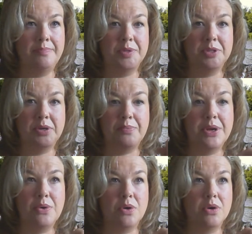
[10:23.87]
So I
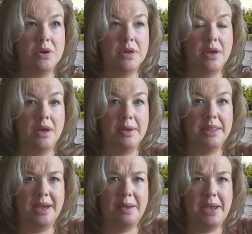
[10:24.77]
pre-ordered,
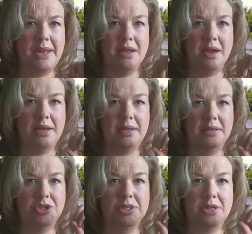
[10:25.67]
I think I paid
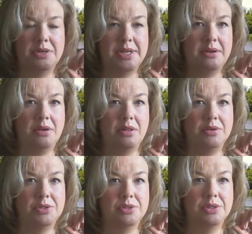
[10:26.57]
just under
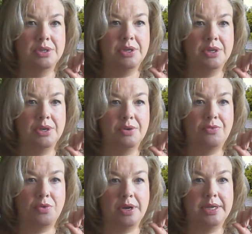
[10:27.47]
$10
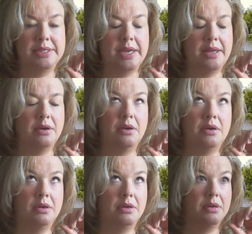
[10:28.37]
for it. And
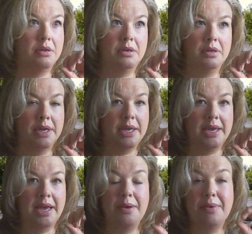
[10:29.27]

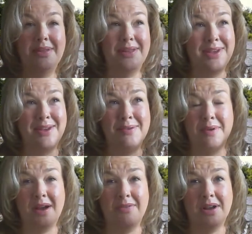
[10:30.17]
I read that
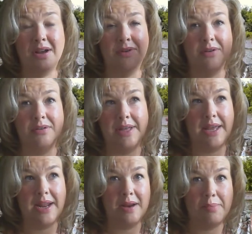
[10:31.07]
thing cover to cover,
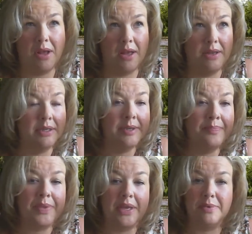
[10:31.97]
like it had a plot.
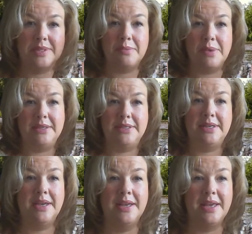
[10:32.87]
It was
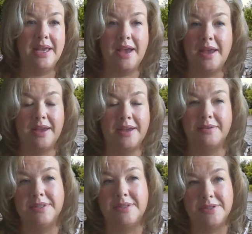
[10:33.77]
amazing.
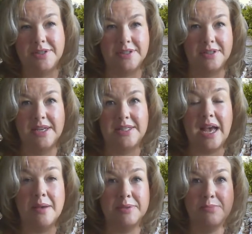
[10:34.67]
It was just,
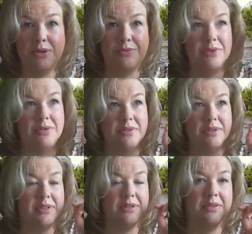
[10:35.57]
it's absolutely
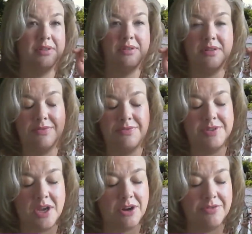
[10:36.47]
beautiful. The
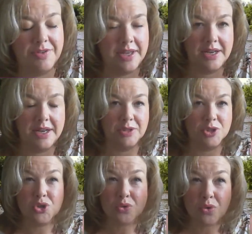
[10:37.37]
photography in it and
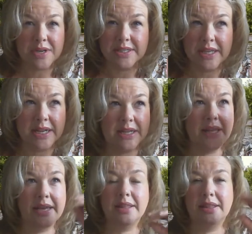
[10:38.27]
the stories in
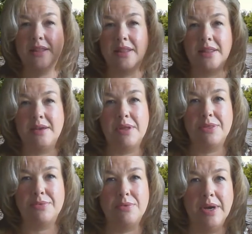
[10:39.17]
it, like they
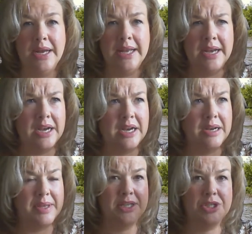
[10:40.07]
went through
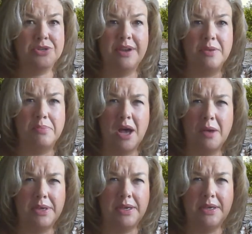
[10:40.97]
the history of the
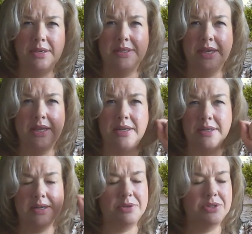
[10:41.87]
poppies,
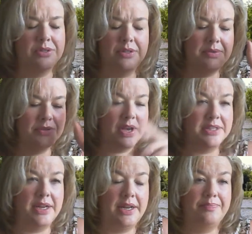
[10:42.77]
and it was
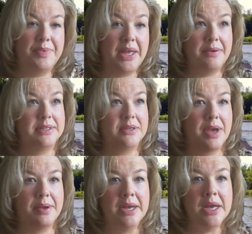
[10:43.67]
fascinating. Anyways,
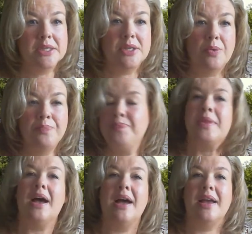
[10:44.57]
okay, so
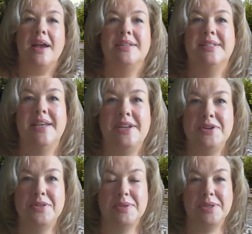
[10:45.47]
I
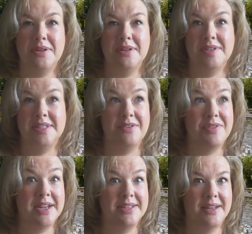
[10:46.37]
decided, there was all of this
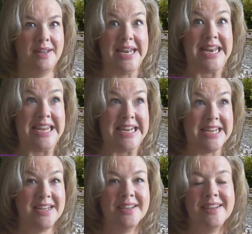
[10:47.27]
stuff that I suddenly
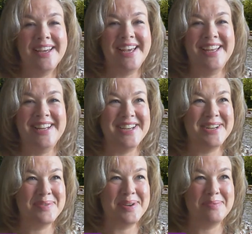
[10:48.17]
needed, and
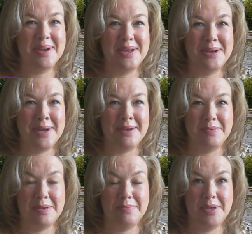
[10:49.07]
I didn't want to
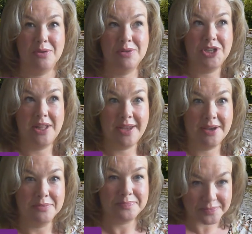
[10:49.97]
have to be,
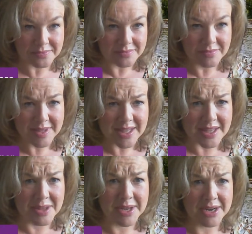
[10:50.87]
shelling out
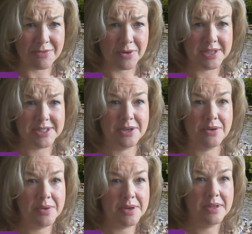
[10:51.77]
the money for it.
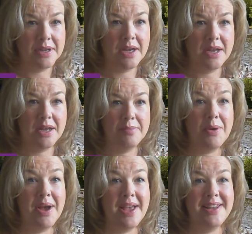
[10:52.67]
So,
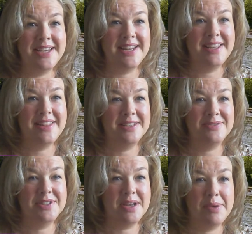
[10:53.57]
oh, hey, Danny,
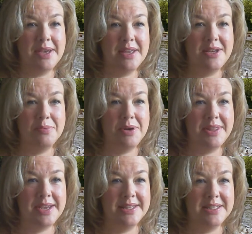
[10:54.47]
thanks for stopping in. You're
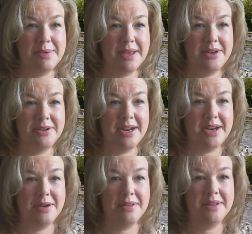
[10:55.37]
putting the kids to bed. You're in
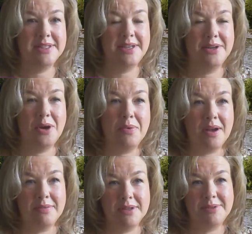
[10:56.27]
and out listening. No
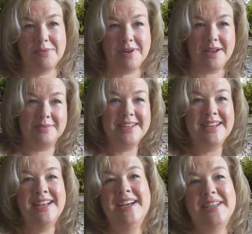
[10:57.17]
problem.
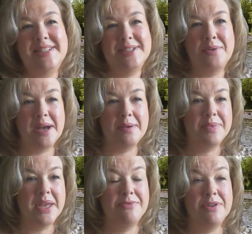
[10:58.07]
So,
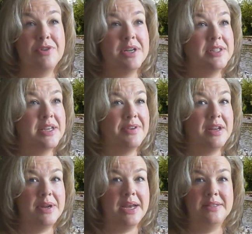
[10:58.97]
feel free to, if
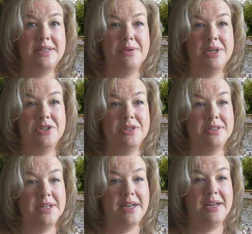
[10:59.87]
anyone has any
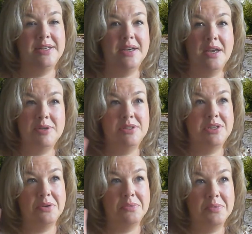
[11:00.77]
questions at any time,
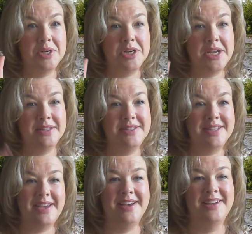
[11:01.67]
just, raise your hand,
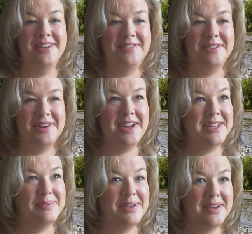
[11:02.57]
feel free to
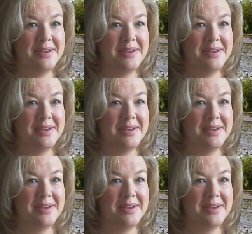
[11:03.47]
ask me.